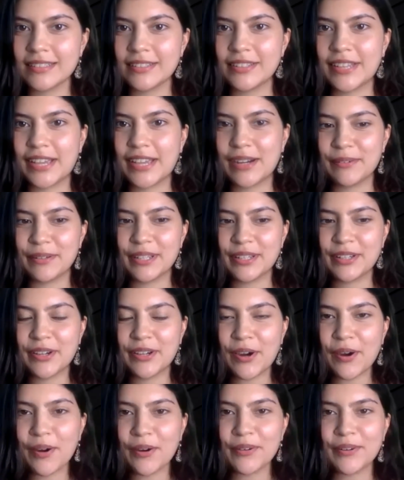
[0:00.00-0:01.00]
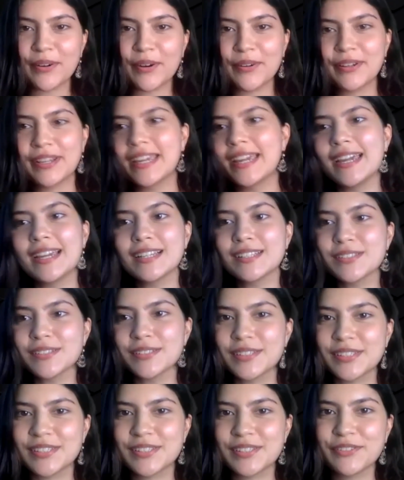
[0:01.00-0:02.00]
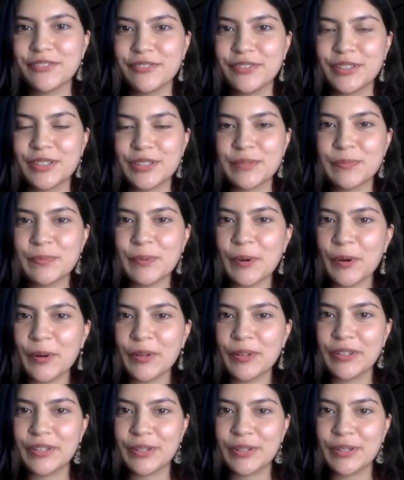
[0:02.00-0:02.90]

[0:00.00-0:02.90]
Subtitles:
There we go. Okay, so this is the first poll.